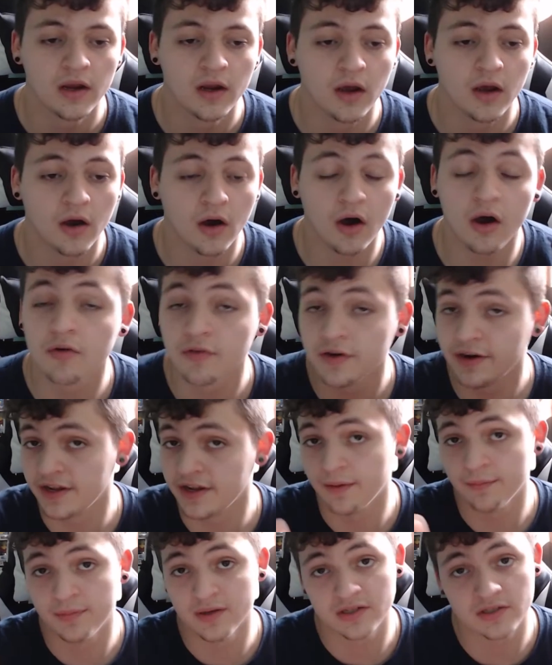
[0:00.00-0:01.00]
Already
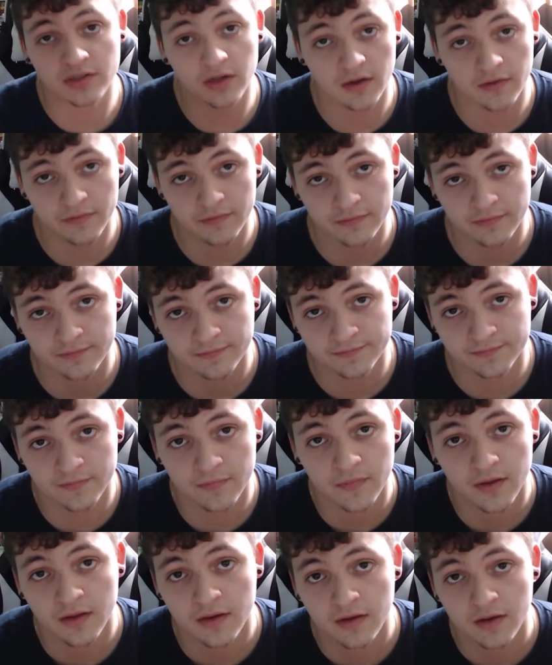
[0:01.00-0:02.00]
I'm pissed off.
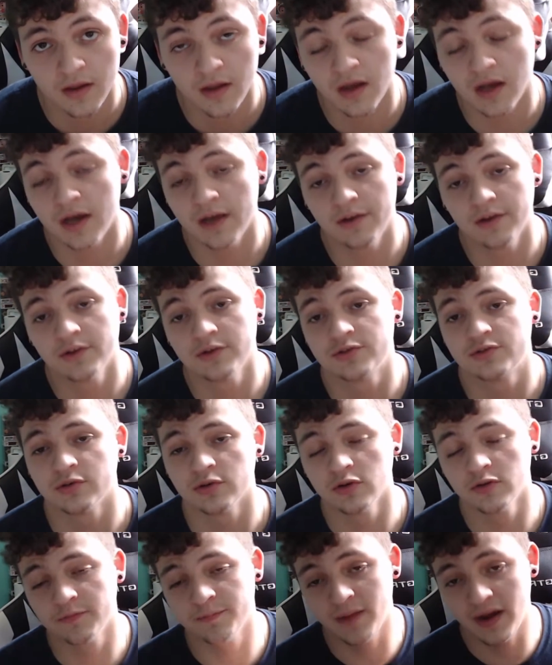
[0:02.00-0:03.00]
I done
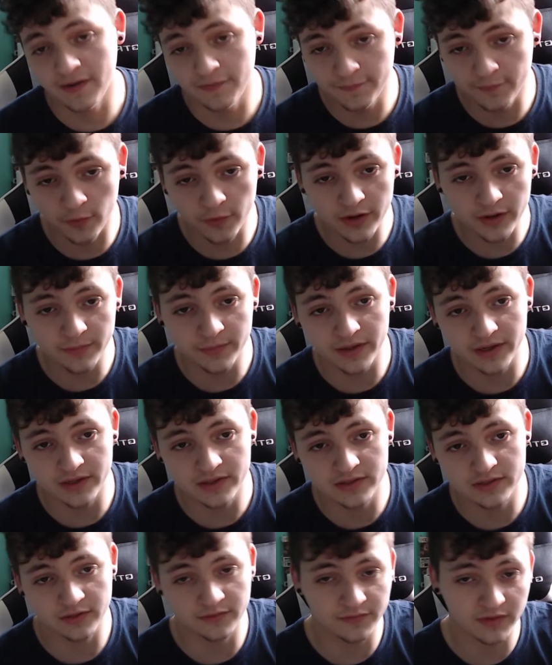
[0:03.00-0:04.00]
drove my 40
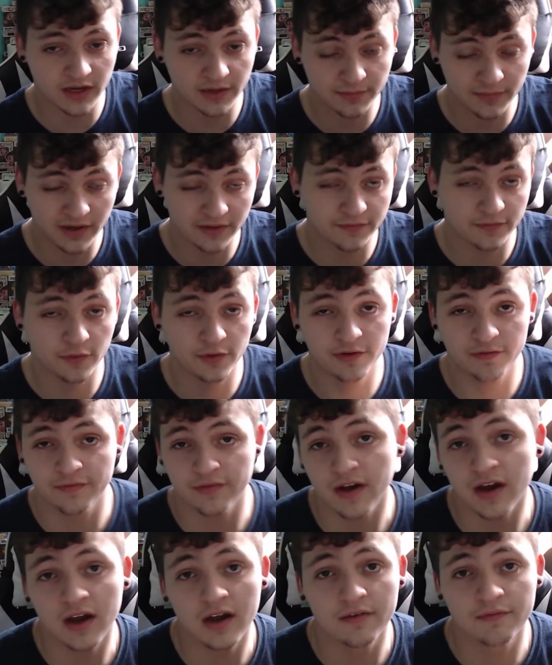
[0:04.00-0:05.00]
minutes of like my
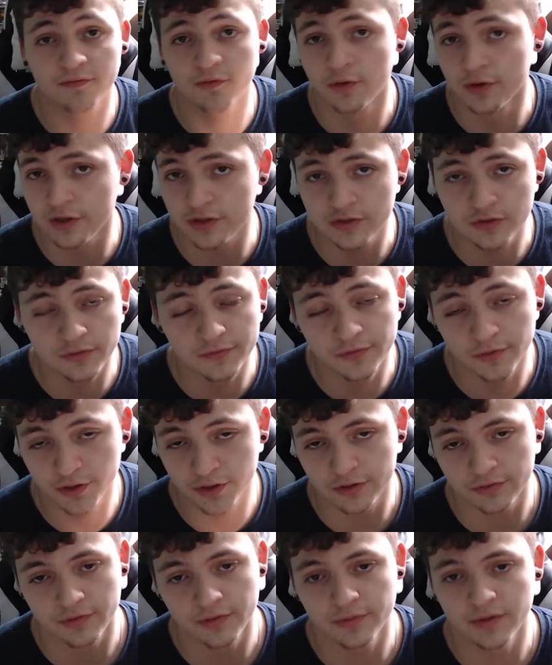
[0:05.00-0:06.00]
45, 42,
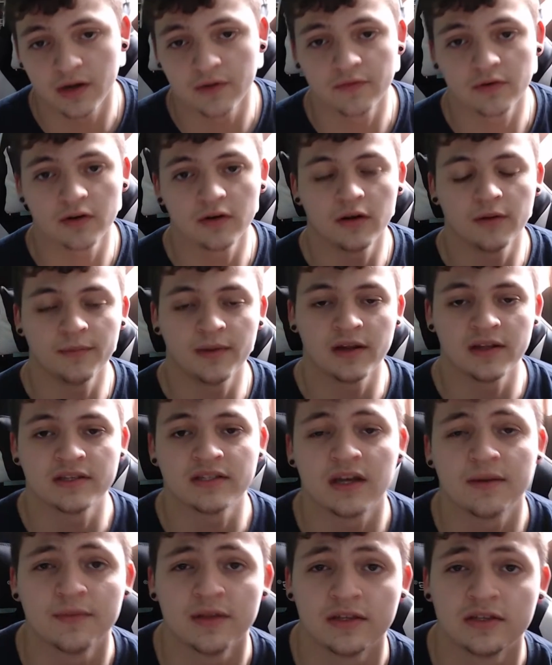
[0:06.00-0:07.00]
43, whatever amount of
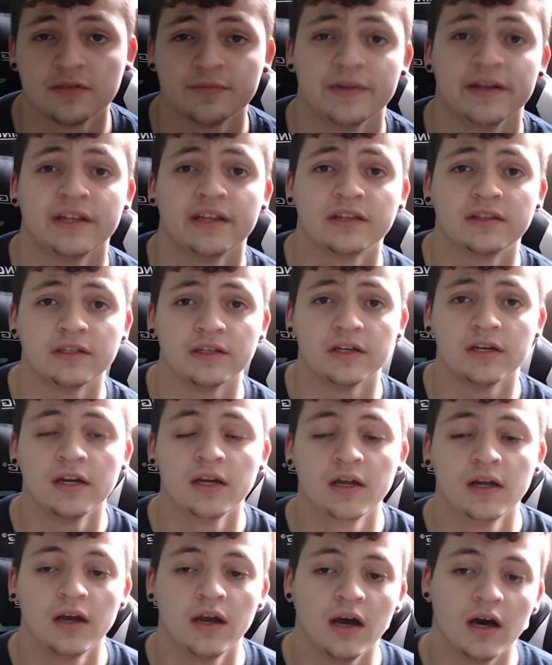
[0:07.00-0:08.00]
time that it took me to get there.
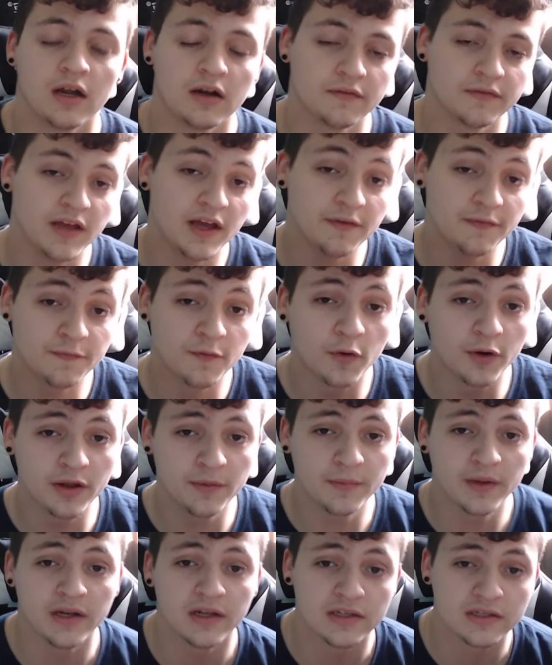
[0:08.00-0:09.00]
Out of that 40
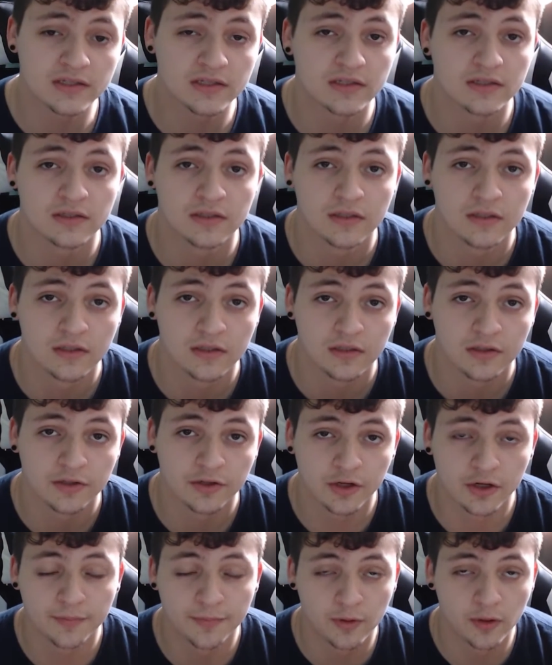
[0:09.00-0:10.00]
minutes, you're
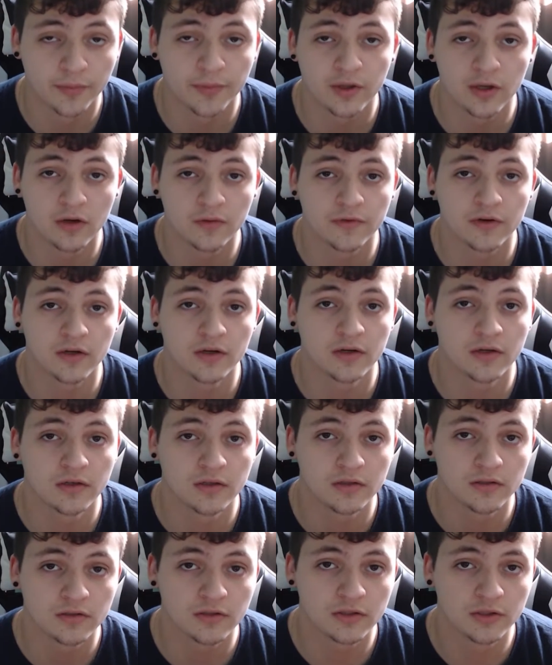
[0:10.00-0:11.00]
going to pull me over
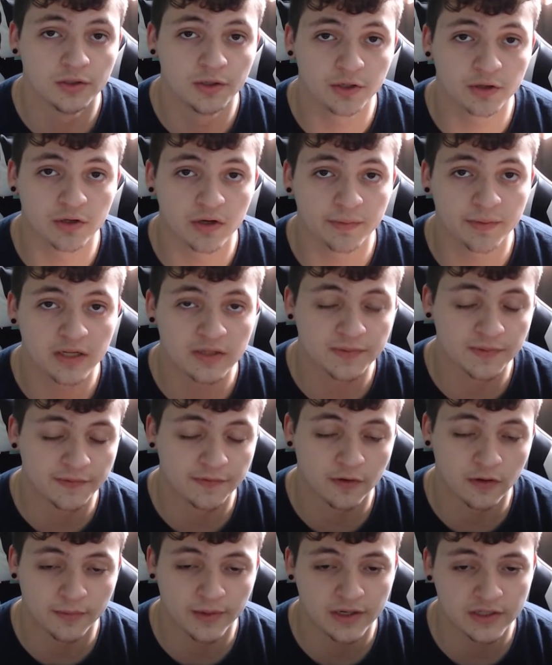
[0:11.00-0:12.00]
2 to 3 minutes
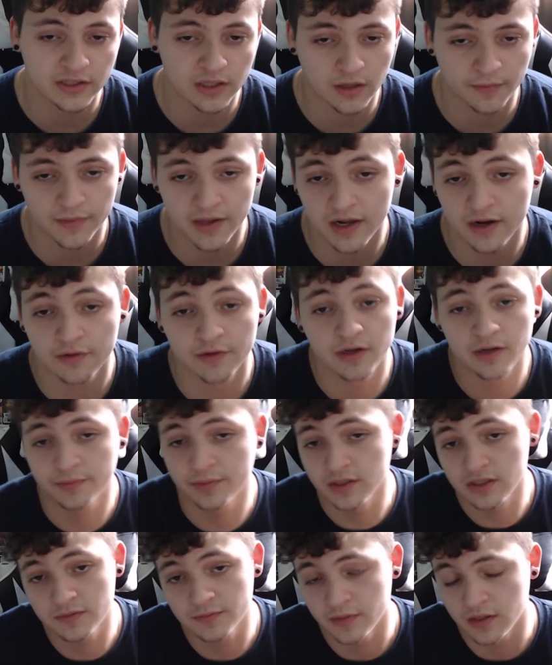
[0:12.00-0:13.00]
before my job. That already
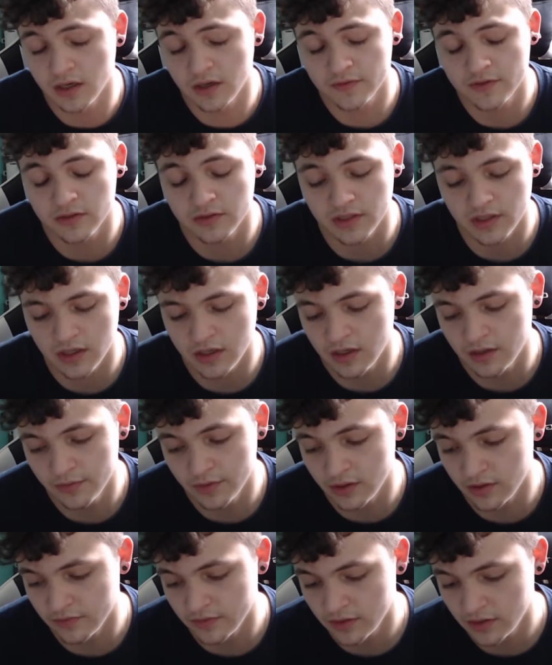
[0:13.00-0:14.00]
pissed me off. So I was like, all right,
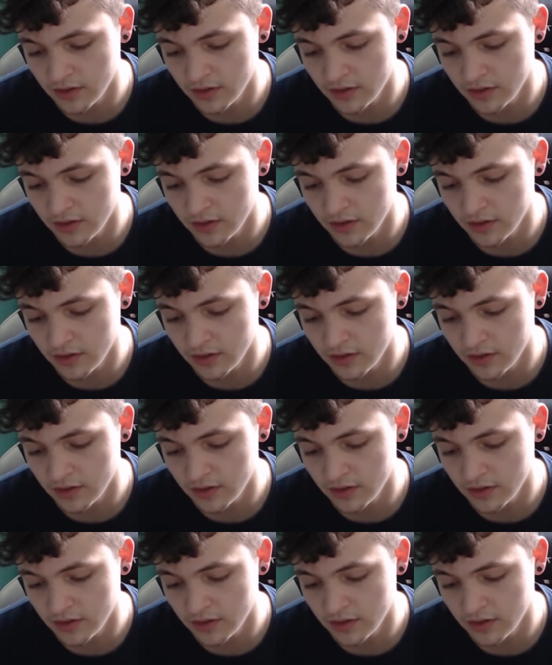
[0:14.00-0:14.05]
whatever.